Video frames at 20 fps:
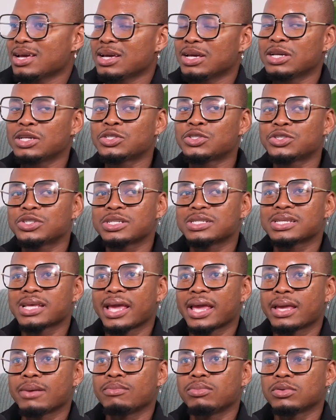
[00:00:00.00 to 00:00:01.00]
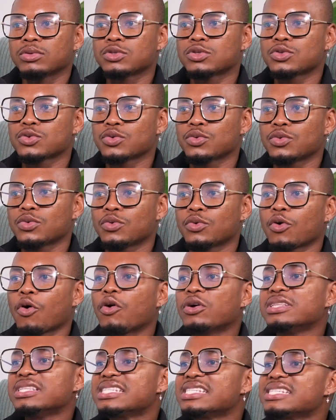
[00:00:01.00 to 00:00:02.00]
she's able to
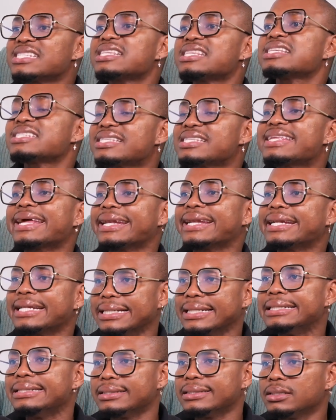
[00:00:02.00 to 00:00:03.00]
consistently